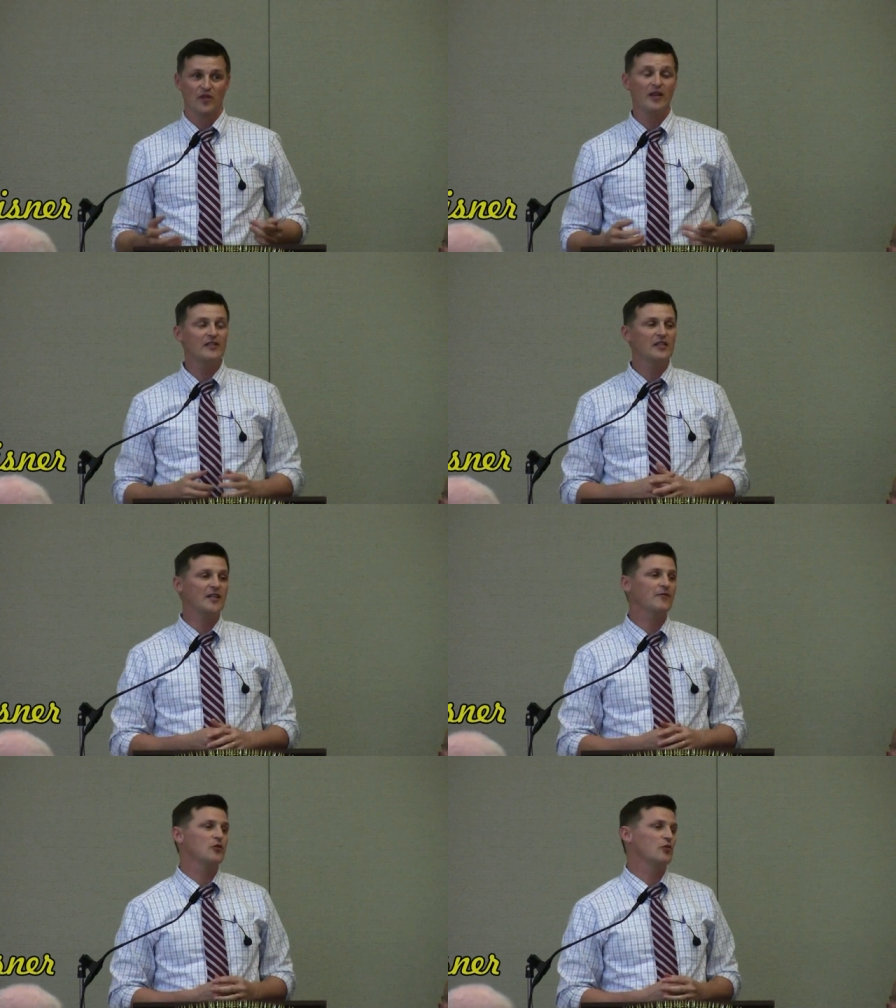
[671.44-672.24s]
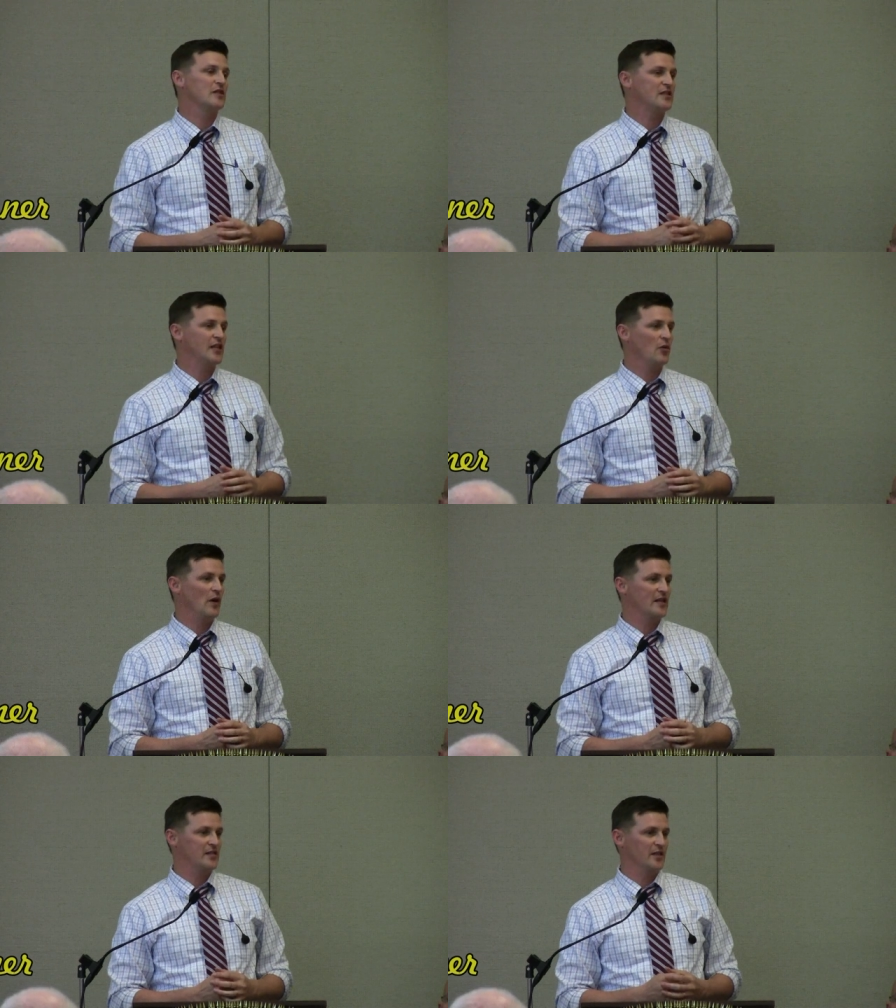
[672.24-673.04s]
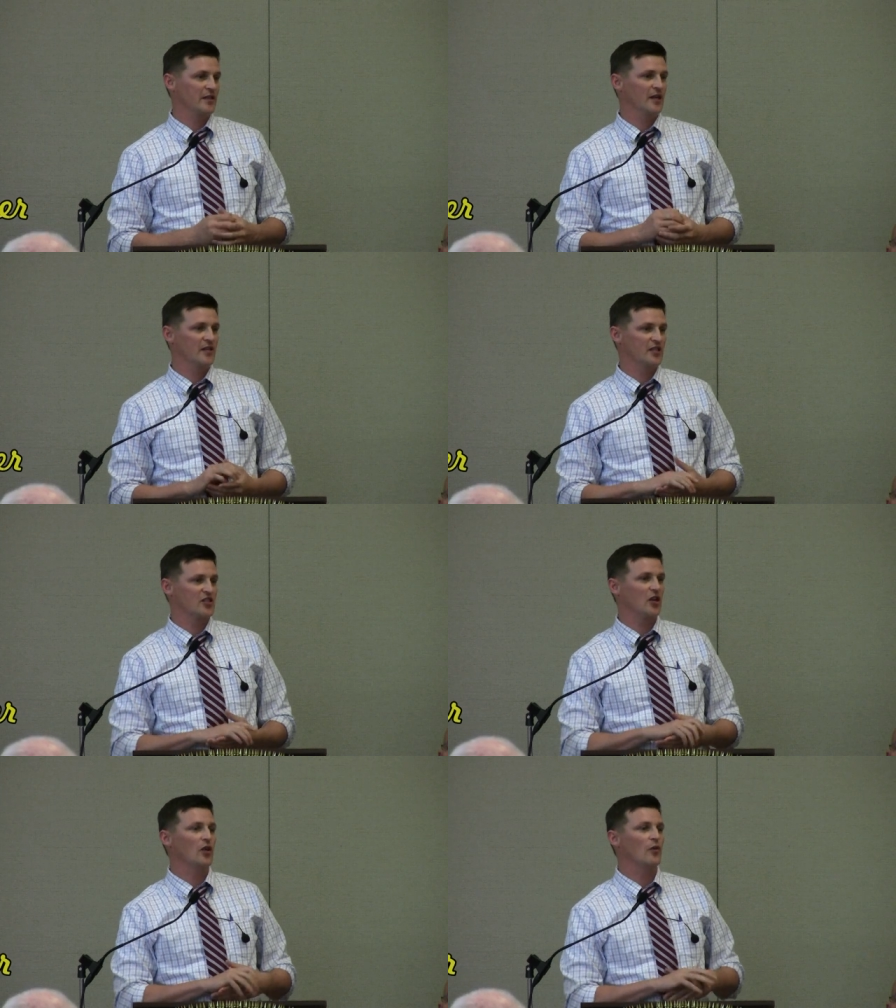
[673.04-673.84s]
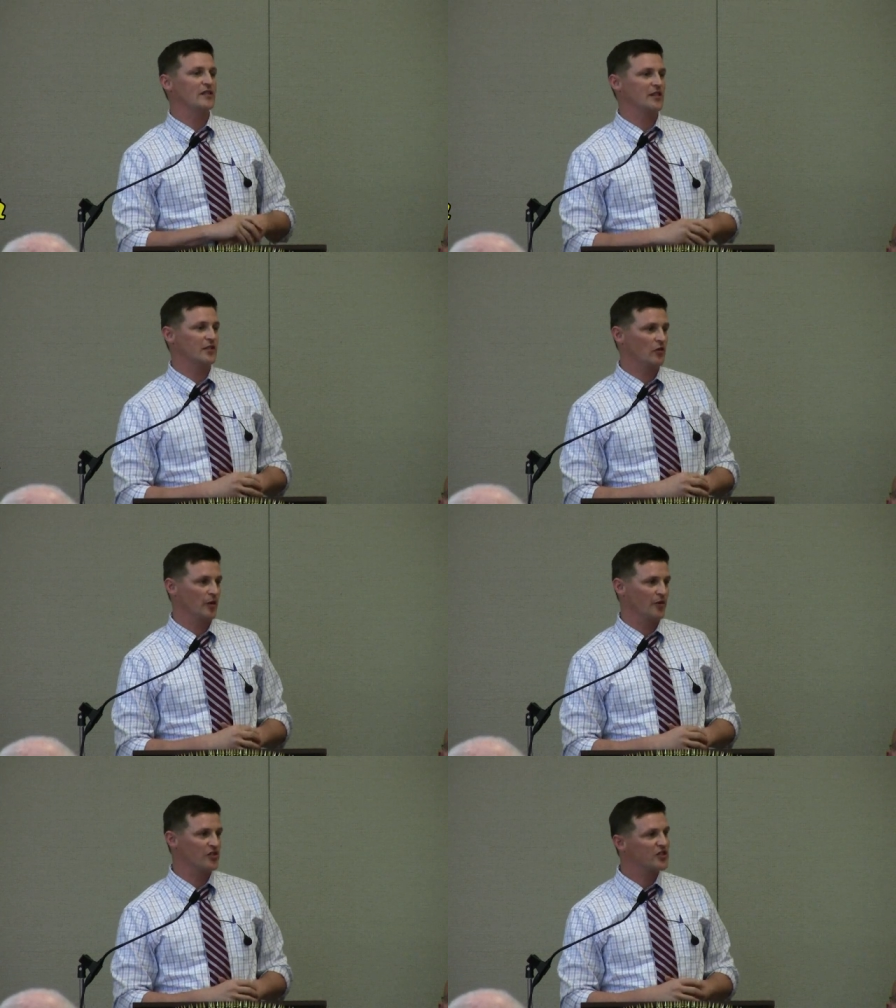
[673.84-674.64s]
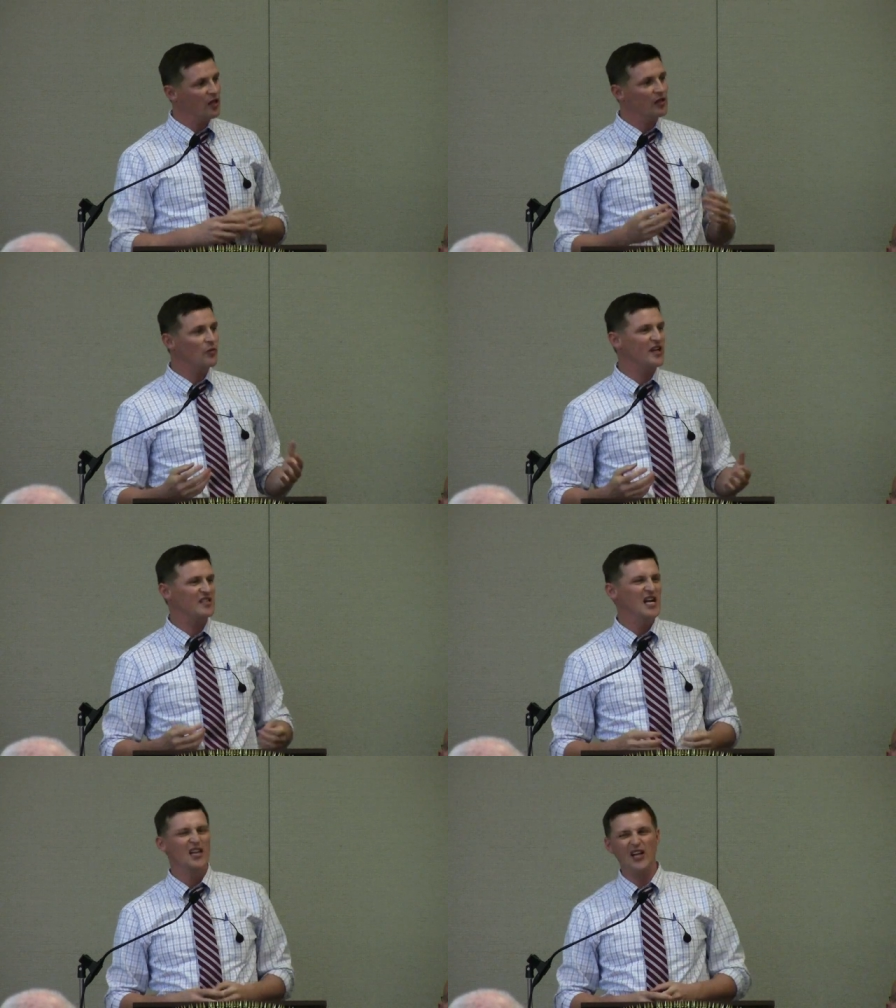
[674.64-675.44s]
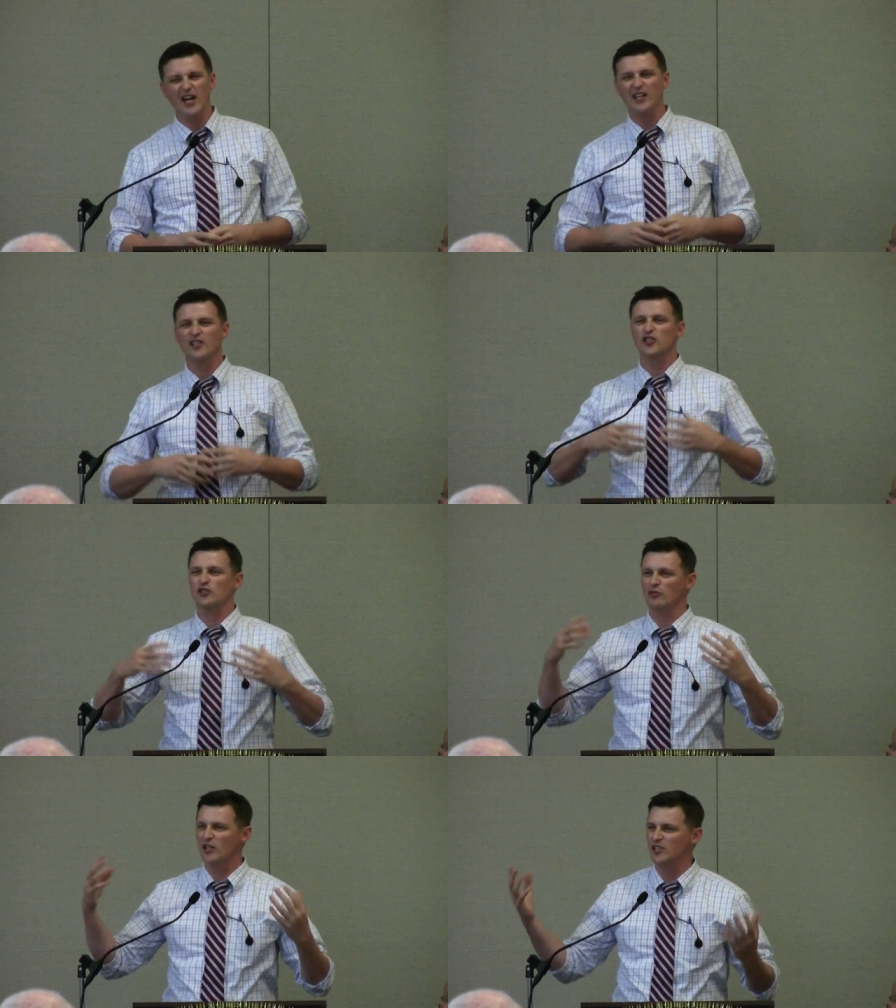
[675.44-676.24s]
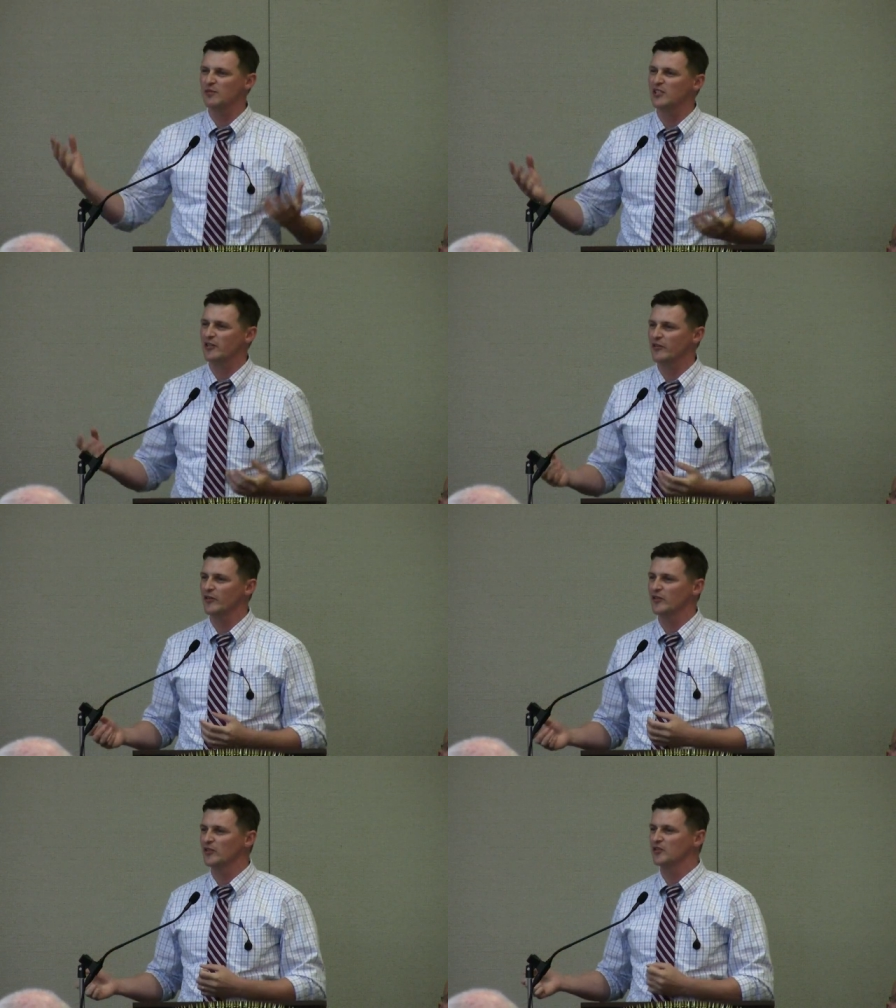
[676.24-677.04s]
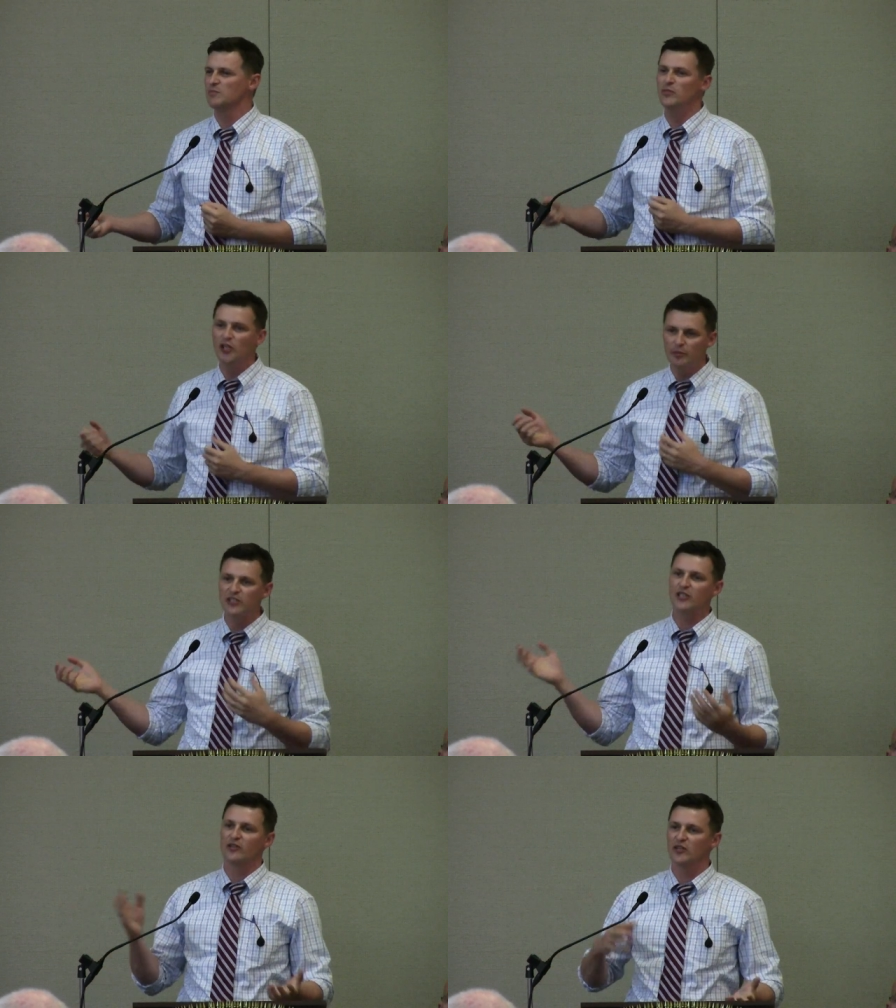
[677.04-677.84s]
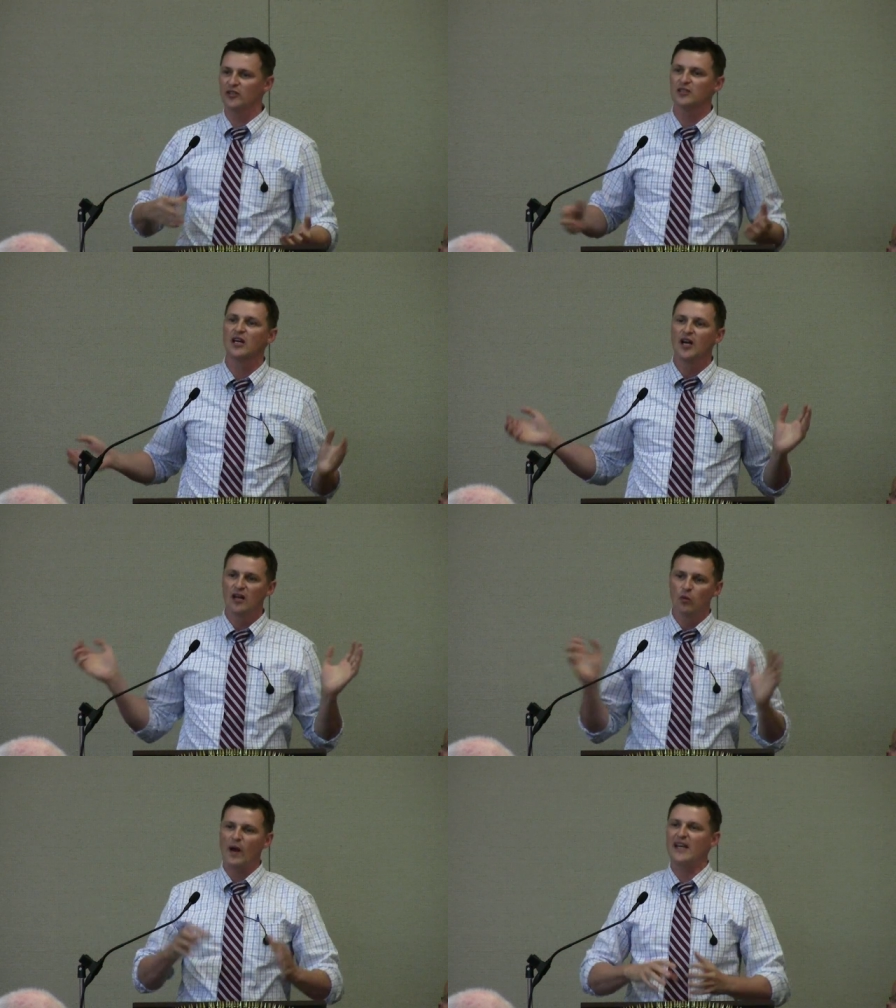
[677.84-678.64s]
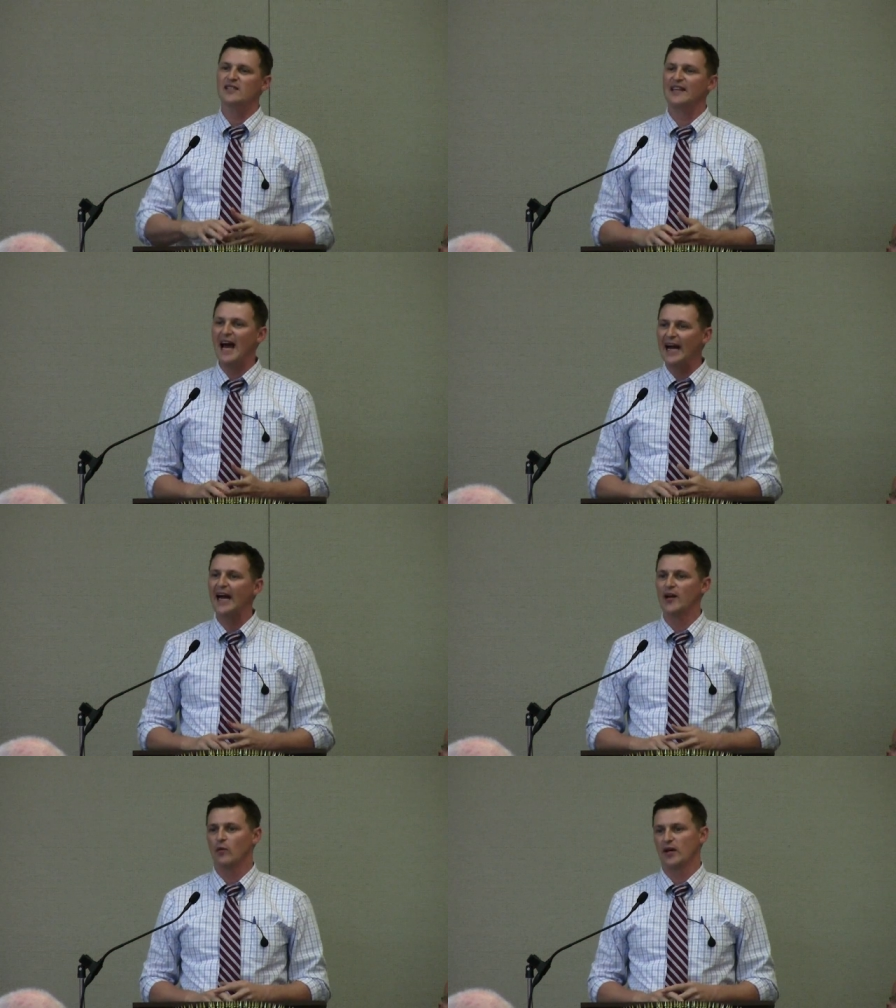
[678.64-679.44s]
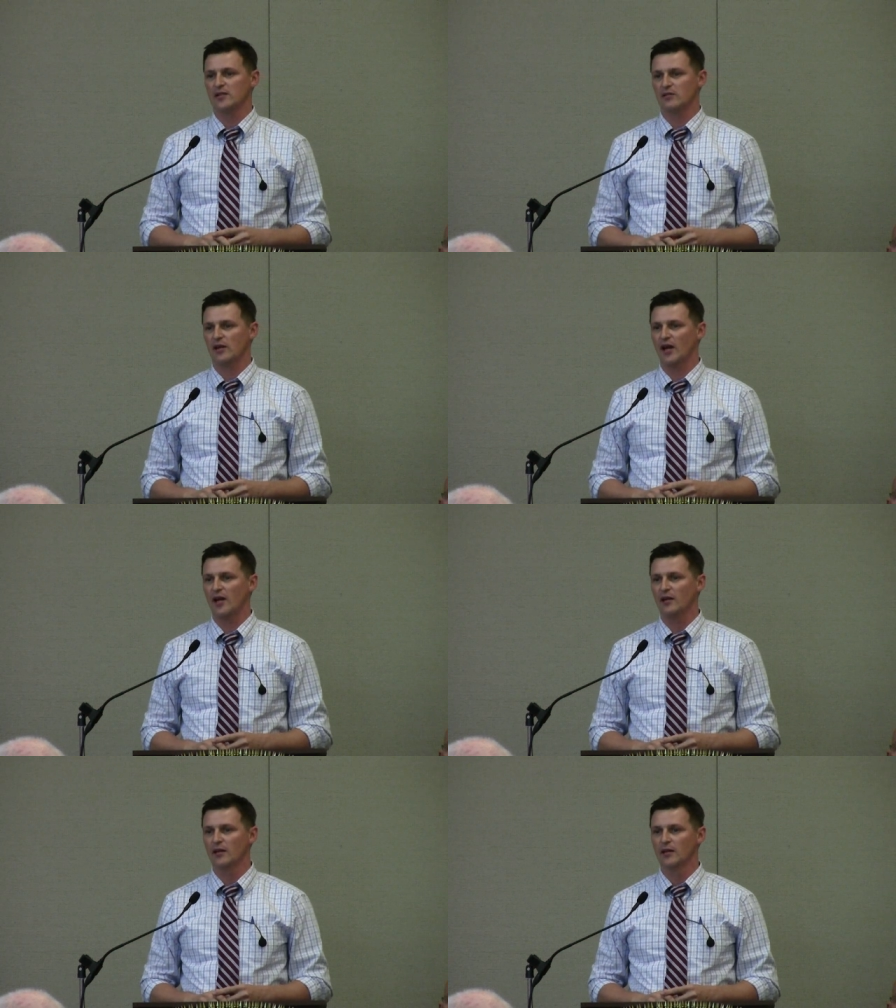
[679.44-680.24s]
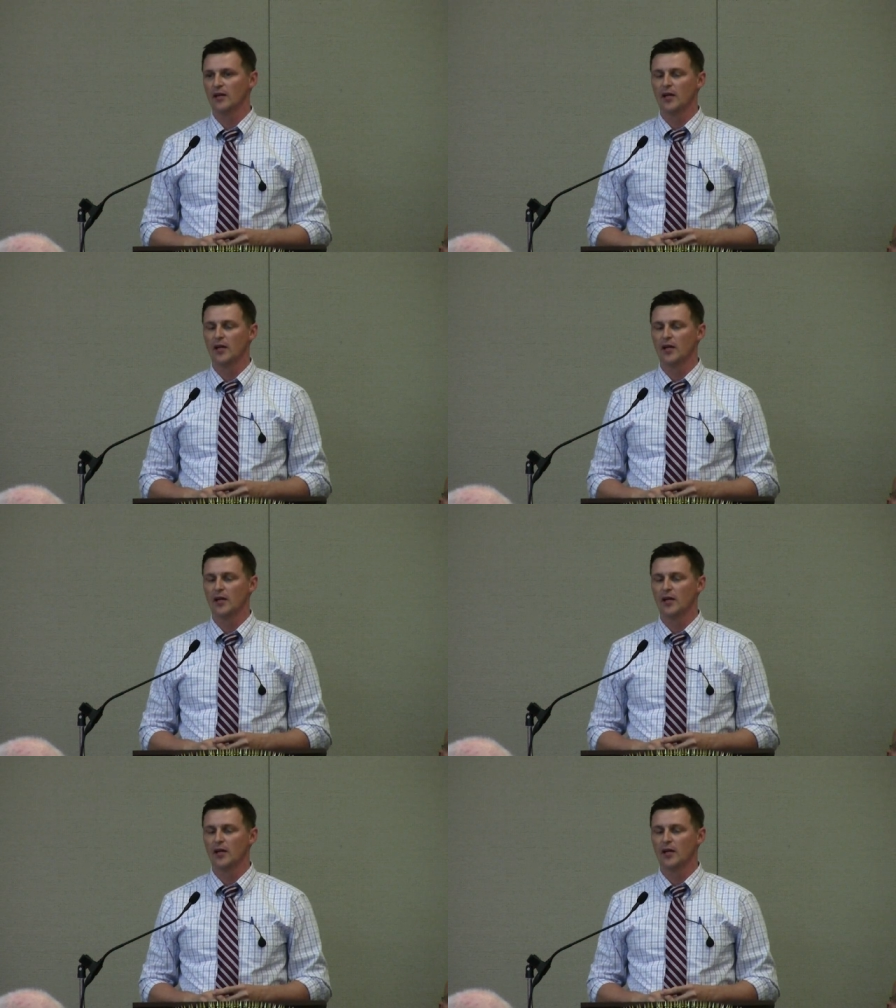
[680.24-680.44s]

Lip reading: Here's the difference between city waste and the solid waste that's going over there. Solid waste, a lot of construction materials, mill materials, waste, that kind of waste, okay?